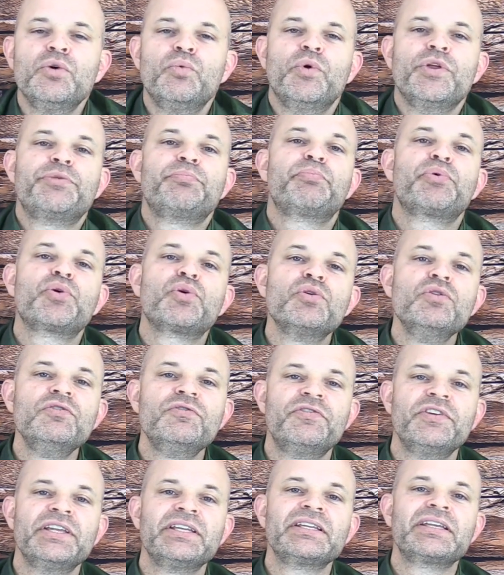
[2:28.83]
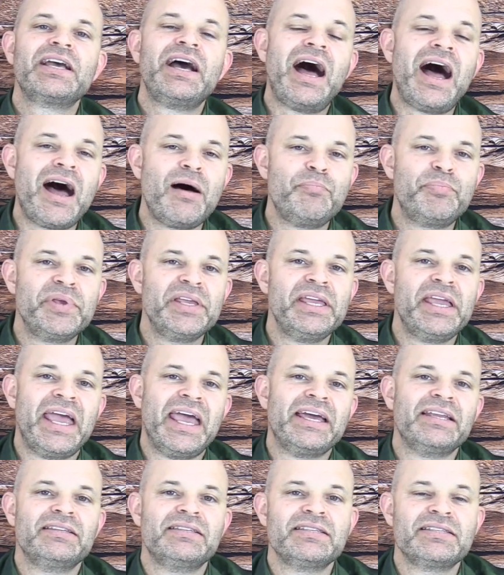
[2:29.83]
with proven copy
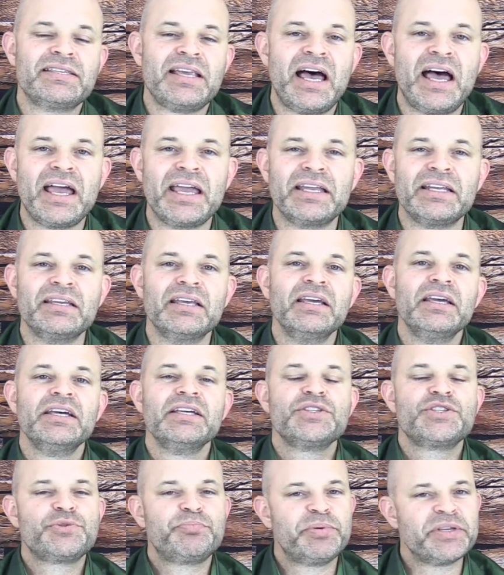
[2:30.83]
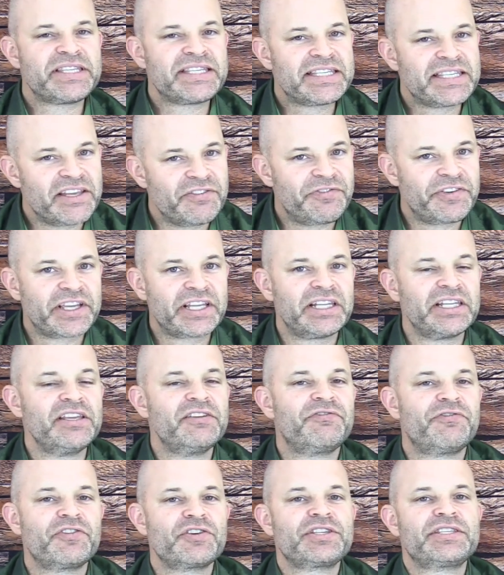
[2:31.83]
and design
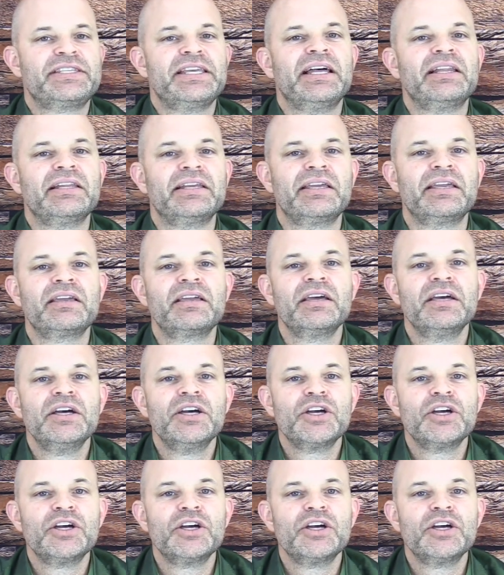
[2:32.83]
specifically for selling